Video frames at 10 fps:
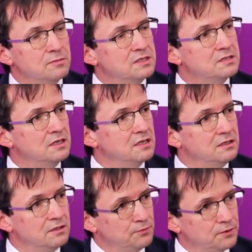is setting
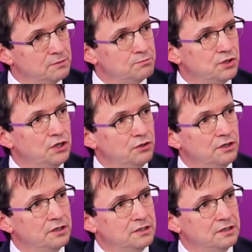different
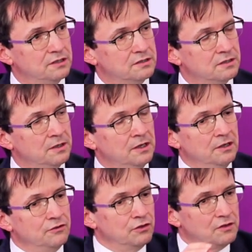priorities.
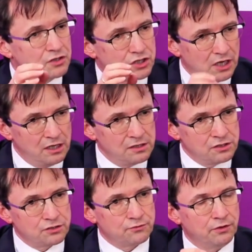So the
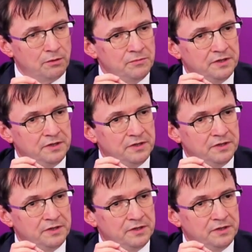challenge from